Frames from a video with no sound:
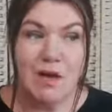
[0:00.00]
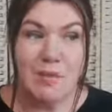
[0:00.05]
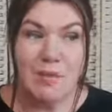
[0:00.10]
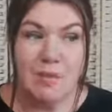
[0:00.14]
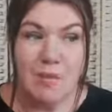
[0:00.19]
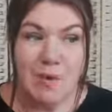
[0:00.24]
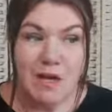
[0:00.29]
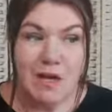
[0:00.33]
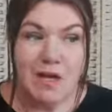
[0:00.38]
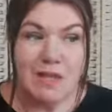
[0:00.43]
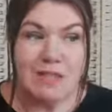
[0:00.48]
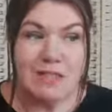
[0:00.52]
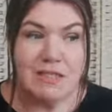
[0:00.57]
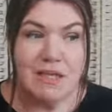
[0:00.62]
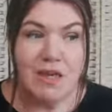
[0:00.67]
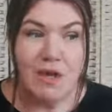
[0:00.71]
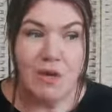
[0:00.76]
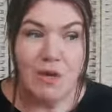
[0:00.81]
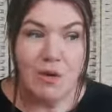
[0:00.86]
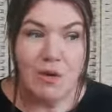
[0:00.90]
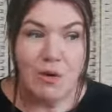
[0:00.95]
But
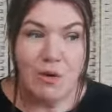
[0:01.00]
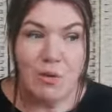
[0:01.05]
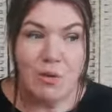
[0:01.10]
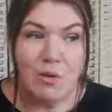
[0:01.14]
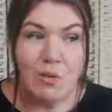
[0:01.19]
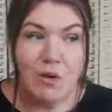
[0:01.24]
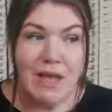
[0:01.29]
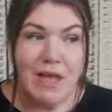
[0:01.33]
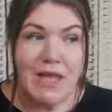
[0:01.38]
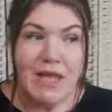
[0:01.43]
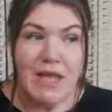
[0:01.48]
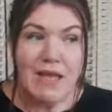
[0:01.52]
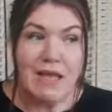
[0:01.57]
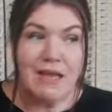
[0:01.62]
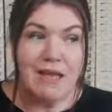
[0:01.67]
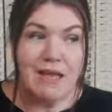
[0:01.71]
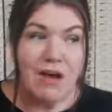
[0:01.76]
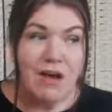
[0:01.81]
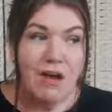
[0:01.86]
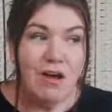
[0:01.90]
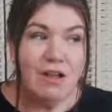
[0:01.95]
we
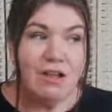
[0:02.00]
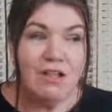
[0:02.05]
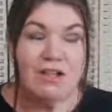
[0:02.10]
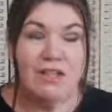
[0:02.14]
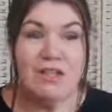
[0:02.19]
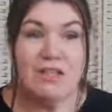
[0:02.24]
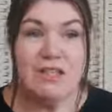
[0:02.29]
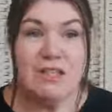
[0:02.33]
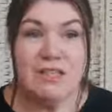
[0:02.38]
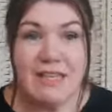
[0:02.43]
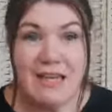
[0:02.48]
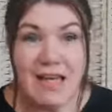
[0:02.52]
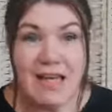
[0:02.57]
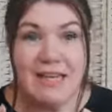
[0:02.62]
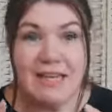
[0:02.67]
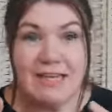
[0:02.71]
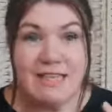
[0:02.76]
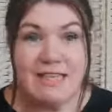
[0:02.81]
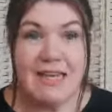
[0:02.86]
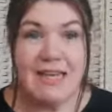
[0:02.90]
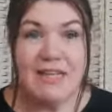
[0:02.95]
can't just set
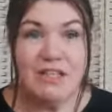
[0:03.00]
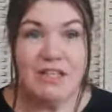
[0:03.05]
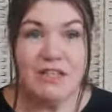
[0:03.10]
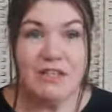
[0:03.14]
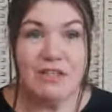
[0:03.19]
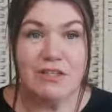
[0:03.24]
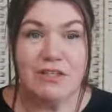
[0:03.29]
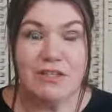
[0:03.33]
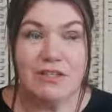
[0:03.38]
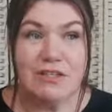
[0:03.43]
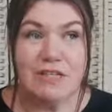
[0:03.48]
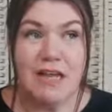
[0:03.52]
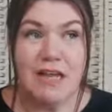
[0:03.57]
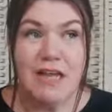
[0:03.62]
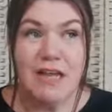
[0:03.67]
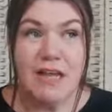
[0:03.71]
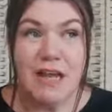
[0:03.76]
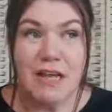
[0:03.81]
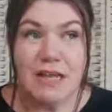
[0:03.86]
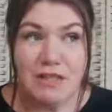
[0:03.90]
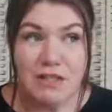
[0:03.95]
intentions
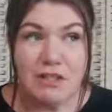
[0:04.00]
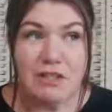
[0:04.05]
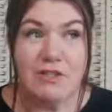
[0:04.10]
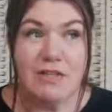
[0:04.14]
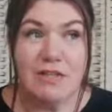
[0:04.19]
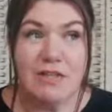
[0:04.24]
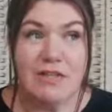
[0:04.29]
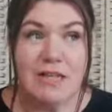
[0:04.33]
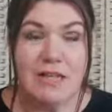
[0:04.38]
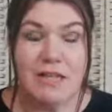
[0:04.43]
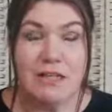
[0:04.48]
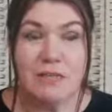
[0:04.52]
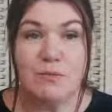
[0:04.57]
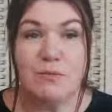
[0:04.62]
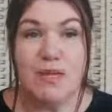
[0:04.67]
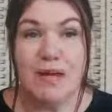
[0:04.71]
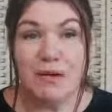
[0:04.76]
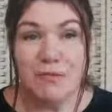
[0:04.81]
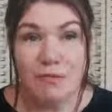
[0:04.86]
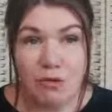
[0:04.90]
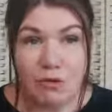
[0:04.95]
and do things
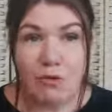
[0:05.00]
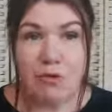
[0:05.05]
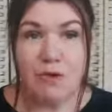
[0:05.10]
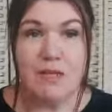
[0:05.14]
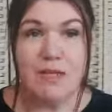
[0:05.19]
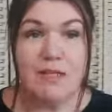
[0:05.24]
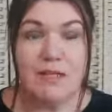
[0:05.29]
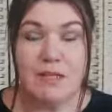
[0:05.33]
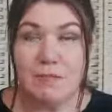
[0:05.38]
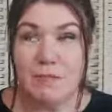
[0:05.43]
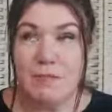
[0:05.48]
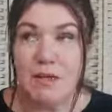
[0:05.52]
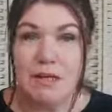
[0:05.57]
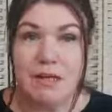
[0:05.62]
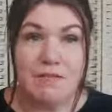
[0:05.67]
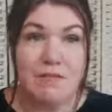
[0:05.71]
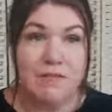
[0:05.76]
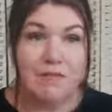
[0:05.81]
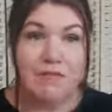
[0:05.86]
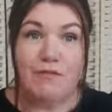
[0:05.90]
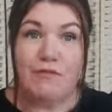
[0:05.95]
without looking at the bigger
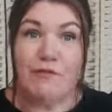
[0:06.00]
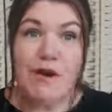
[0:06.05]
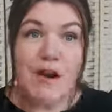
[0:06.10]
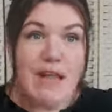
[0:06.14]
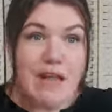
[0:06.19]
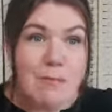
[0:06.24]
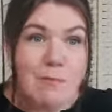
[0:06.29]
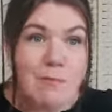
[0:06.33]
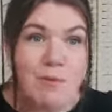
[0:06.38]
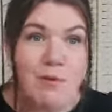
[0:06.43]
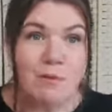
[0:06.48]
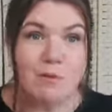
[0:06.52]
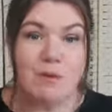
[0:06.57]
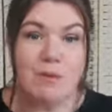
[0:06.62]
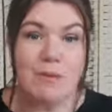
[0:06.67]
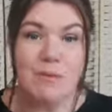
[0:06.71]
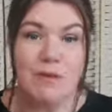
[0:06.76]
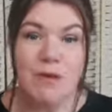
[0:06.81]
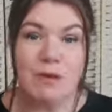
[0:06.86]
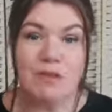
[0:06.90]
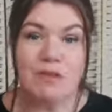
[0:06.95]
frame that we
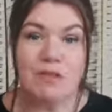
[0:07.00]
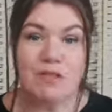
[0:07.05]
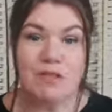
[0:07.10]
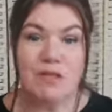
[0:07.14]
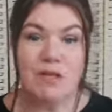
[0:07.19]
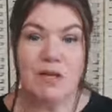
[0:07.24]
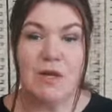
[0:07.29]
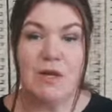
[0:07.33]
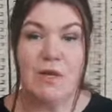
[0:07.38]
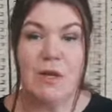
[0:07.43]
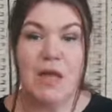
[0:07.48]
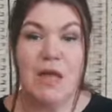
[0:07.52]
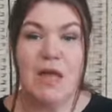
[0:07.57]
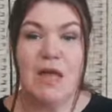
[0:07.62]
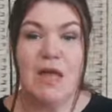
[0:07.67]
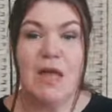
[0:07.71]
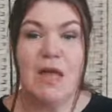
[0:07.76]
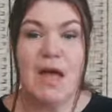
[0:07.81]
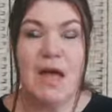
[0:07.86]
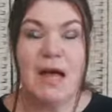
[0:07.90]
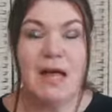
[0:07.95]
belong to.
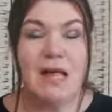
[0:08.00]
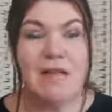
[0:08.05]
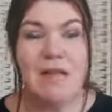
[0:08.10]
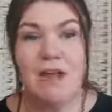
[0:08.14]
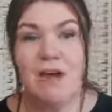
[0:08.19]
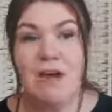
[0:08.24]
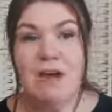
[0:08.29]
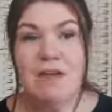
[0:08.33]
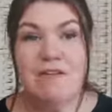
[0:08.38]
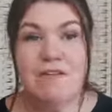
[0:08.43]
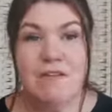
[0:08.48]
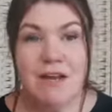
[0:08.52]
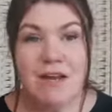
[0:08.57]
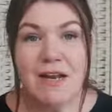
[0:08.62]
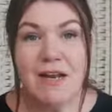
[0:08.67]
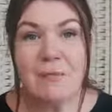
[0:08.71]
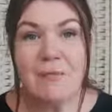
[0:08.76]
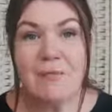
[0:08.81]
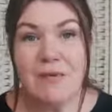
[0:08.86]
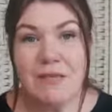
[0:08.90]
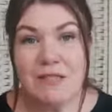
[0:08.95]
Our life and
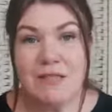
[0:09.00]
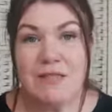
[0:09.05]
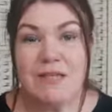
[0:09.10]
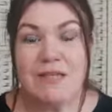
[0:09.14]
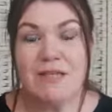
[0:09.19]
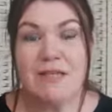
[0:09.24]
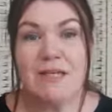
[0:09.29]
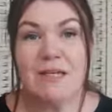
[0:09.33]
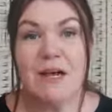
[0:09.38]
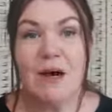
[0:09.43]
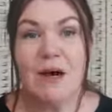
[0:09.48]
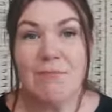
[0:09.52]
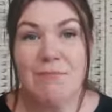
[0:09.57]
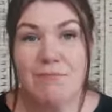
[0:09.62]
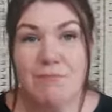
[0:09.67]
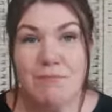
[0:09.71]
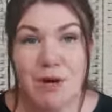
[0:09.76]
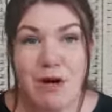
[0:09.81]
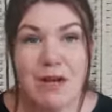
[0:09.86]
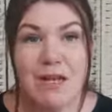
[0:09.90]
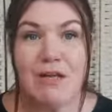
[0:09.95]
our businesses are
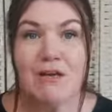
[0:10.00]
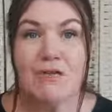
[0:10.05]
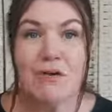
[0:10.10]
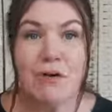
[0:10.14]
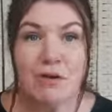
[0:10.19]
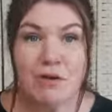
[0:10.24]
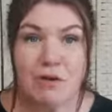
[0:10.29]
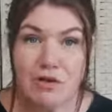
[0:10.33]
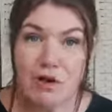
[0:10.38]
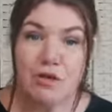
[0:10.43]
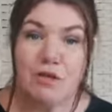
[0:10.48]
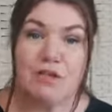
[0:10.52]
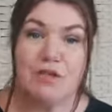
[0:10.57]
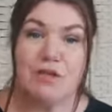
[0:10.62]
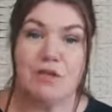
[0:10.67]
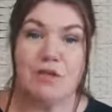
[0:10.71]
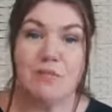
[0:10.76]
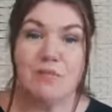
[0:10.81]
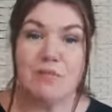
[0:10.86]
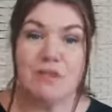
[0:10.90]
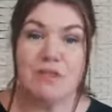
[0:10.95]

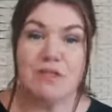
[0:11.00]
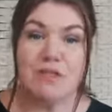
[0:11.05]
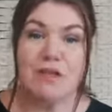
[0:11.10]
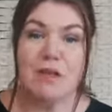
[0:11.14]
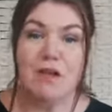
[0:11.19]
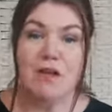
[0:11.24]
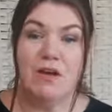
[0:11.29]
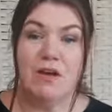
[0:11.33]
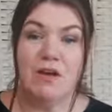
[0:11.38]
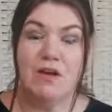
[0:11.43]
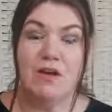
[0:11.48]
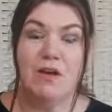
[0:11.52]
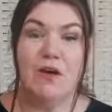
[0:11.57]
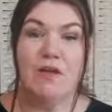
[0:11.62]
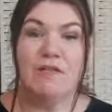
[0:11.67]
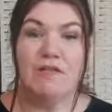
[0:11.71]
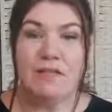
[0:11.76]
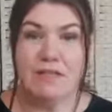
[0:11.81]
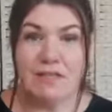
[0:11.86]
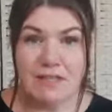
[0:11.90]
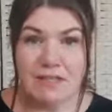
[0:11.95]
microcosms
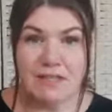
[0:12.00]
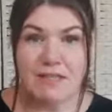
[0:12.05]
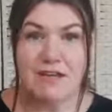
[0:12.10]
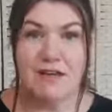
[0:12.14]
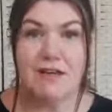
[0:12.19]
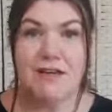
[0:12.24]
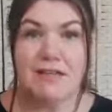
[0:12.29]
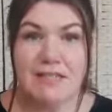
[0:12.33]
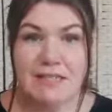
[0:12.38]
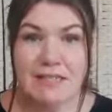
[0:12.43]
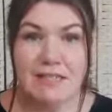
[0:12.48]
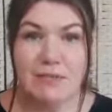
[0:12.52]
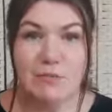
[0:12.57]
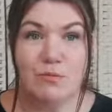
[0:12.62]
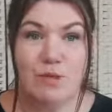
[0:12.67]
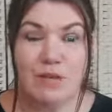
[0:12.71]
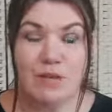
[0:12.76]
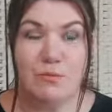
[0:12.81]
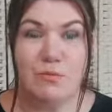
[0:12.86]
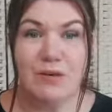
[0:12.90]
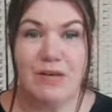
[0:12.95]
of the societies
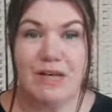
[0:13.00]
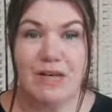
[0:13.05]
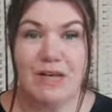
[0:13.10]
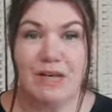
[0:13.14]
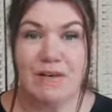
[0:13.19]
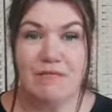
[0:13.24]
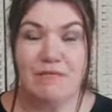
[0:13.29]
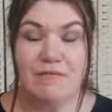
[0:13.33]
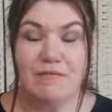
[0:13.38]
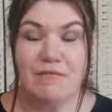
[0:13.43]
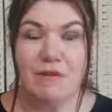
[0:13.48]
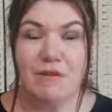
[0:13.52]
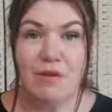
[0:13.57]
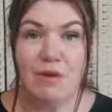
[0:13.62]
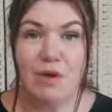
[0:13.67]
which we live.